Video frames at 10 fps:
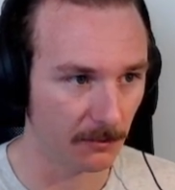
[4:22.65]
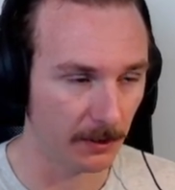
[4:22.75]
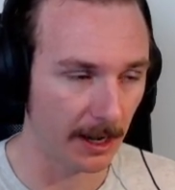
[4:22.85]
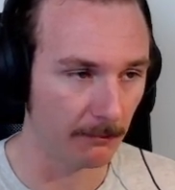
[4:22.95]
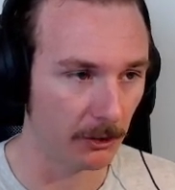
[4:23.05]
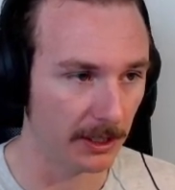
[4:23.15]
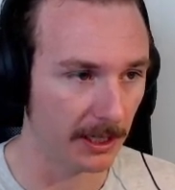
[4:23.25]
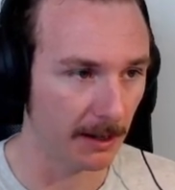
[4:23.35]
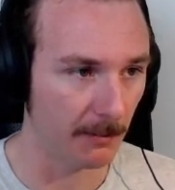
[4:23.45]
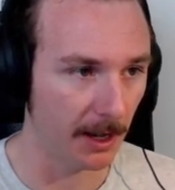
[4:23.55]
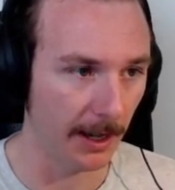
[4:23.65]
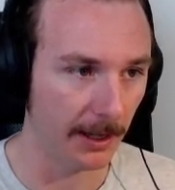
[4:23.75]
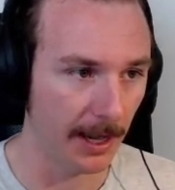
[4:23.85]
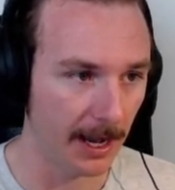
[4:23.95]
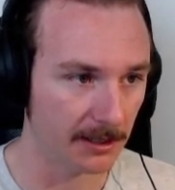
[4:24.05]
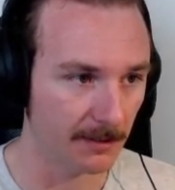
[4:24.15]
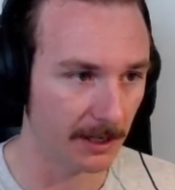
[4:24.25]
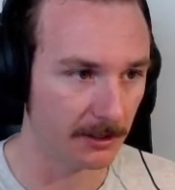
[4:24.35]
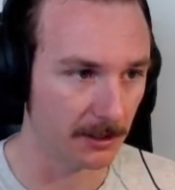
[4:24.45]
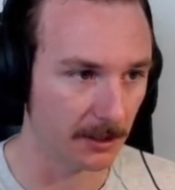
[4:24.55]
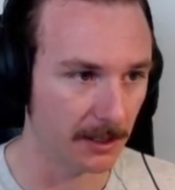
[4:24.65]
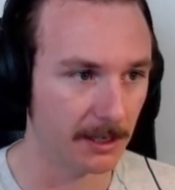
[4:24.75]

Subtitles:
when I'm looking at my ads manager